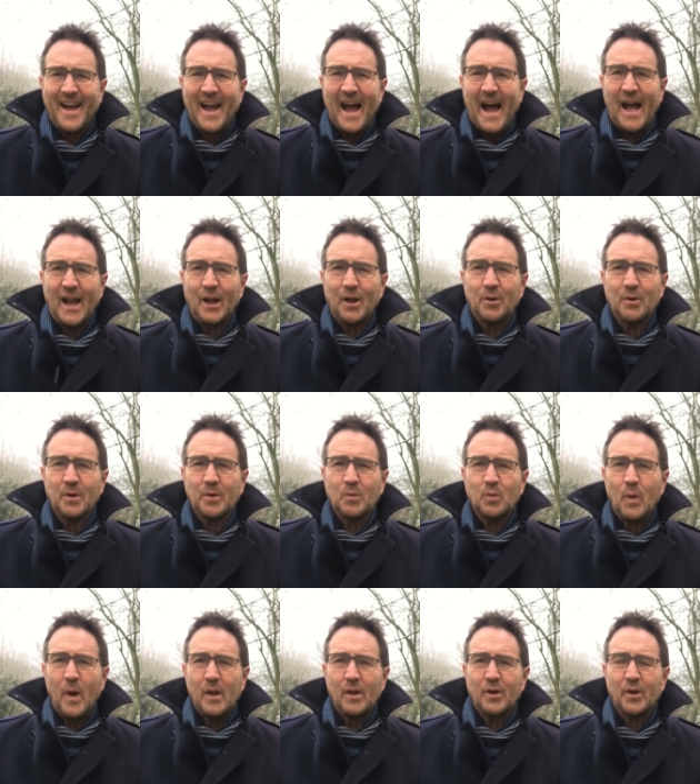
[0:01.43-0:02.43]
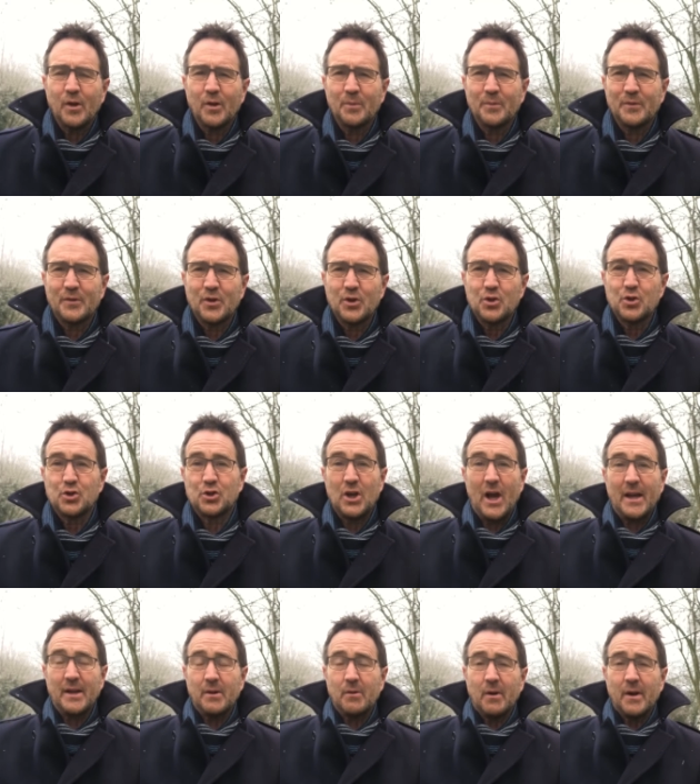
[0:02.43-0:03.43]
Hello and welcome to
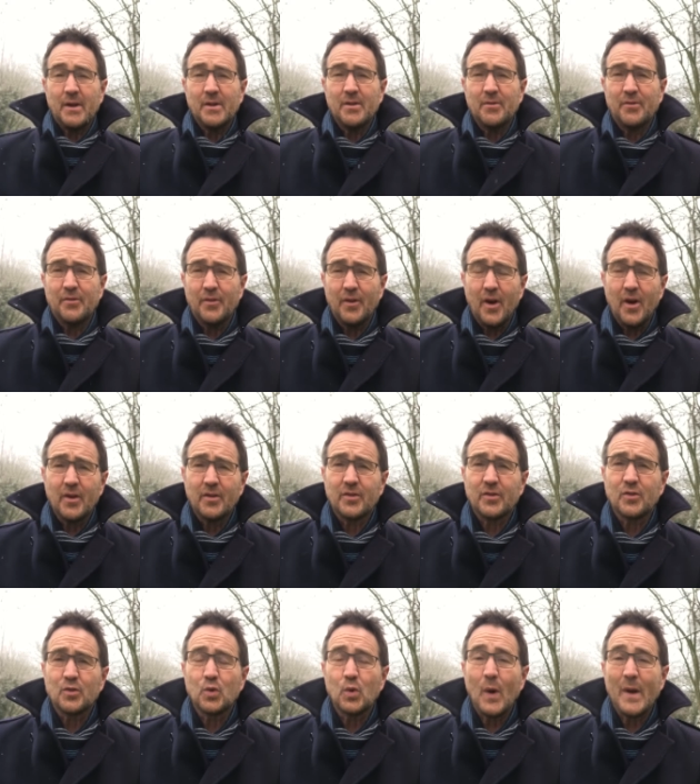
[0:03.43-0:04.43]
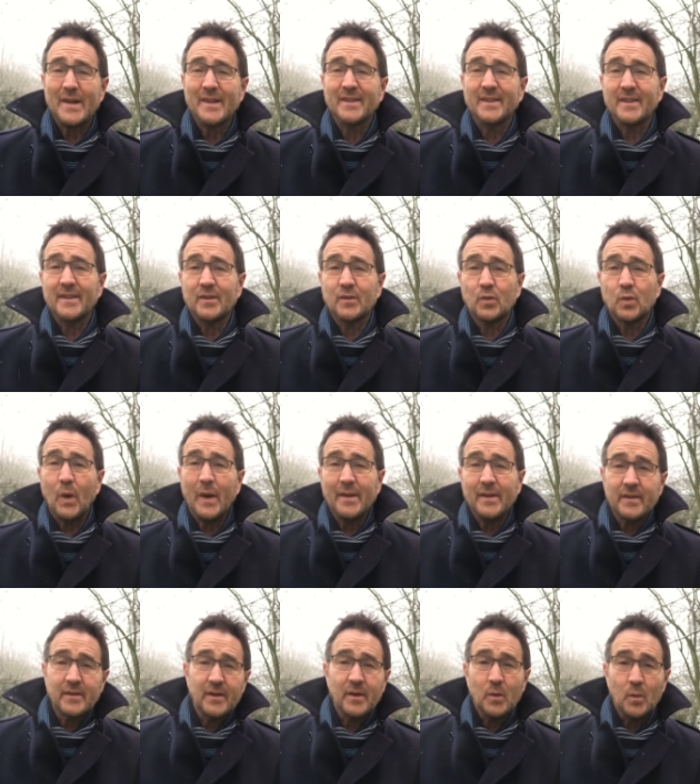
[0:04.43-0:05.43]
January the 1st,
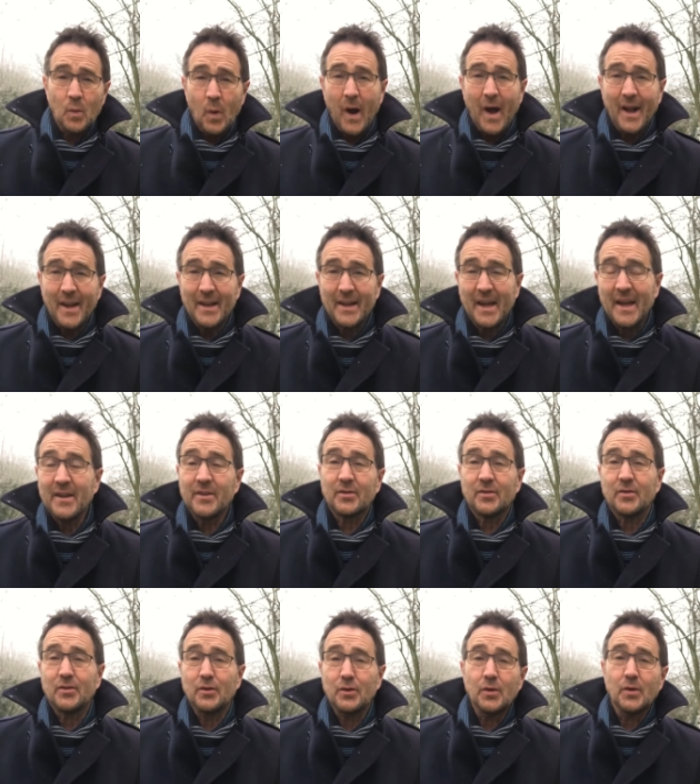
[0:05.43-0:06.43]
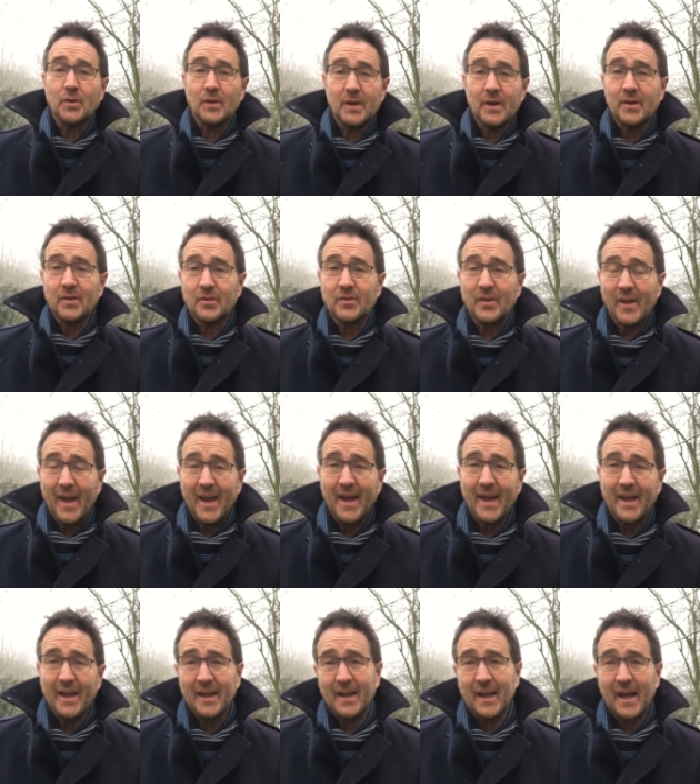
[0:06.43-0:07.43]
2021. It's New Year's
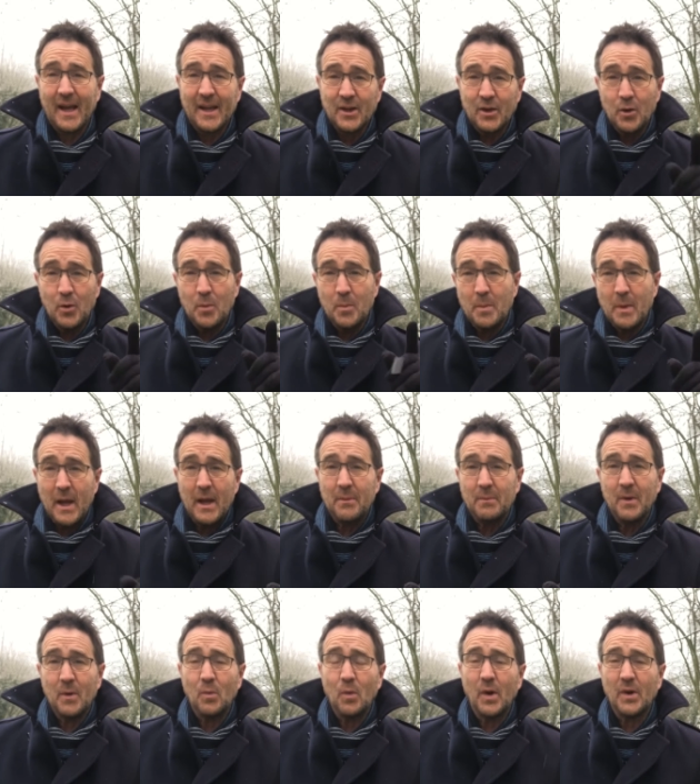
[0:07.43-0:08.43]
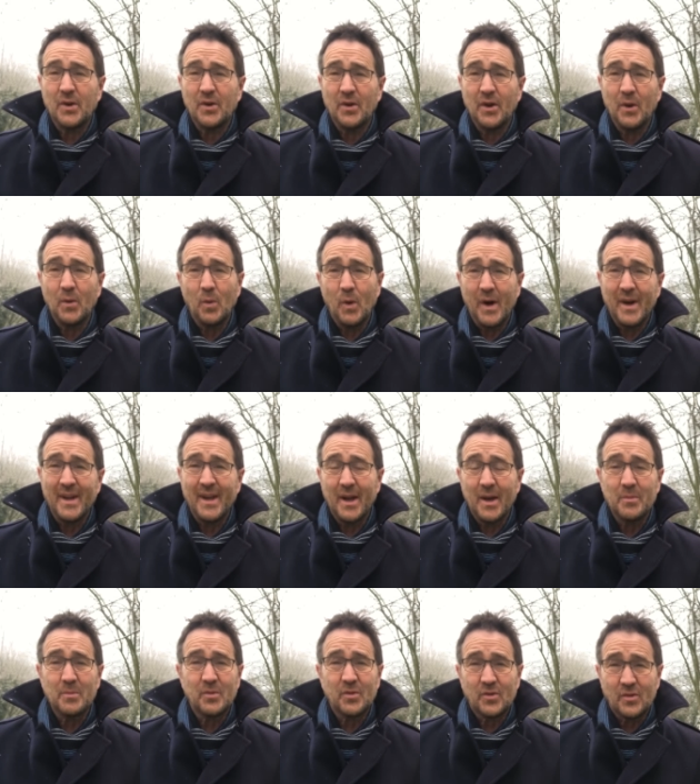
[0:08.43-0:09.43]
Day and you may be wondering why
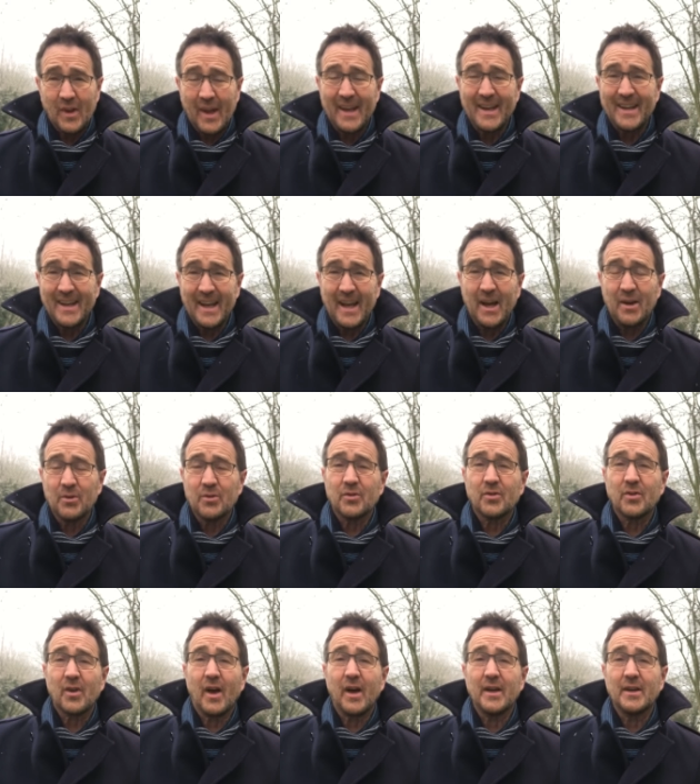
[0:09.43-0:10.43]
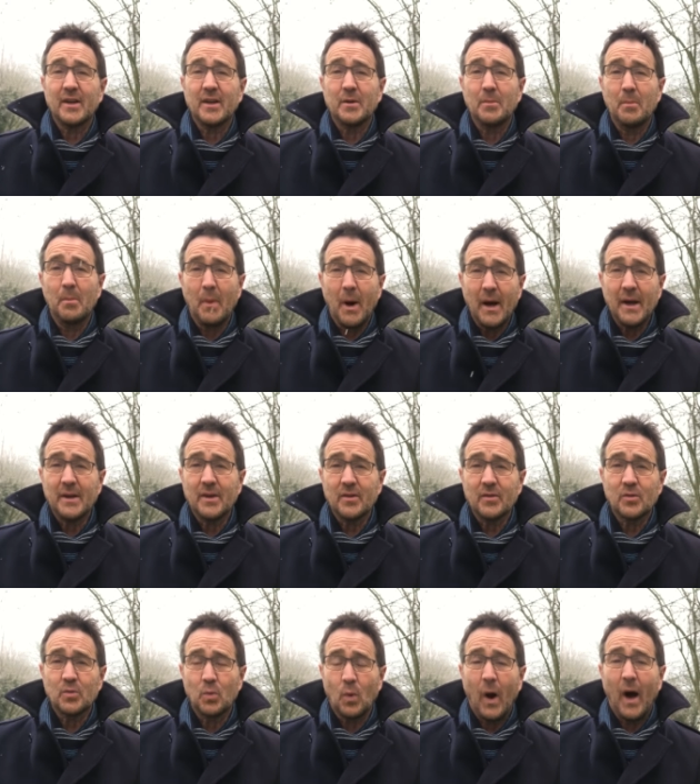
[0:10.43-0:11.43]
I'm standing outside in minus
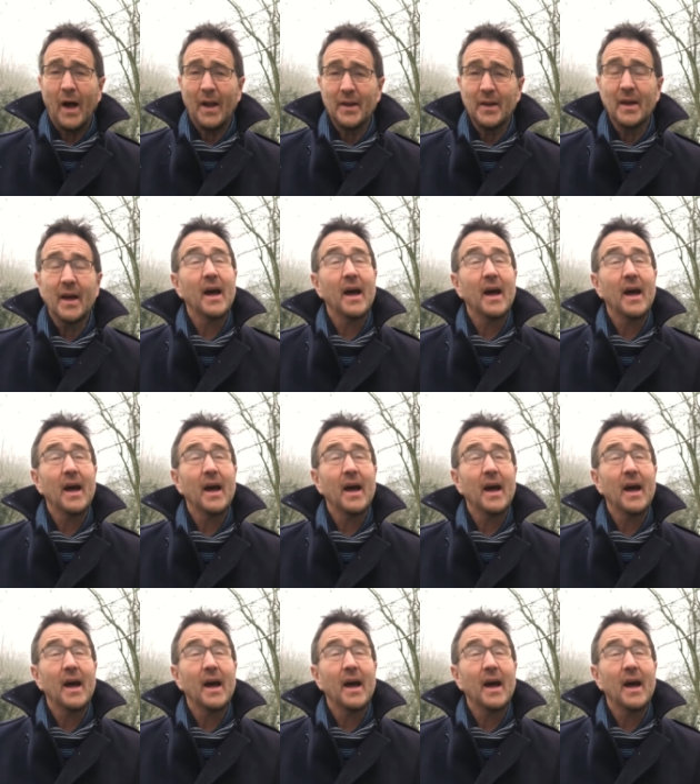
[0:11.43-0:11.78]
one